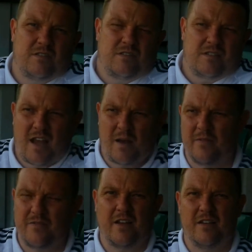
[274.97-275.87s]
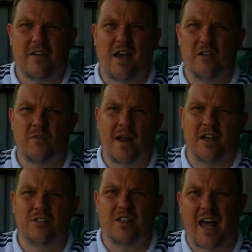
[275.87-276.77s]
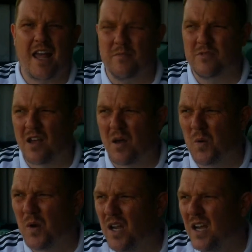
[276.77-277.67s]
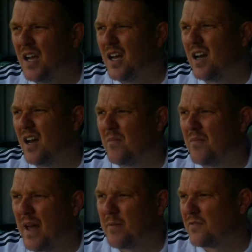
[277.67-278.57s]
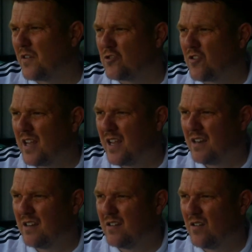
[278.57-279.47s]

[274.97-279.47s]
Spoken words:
setup of how you manage the game. So that was frustrating.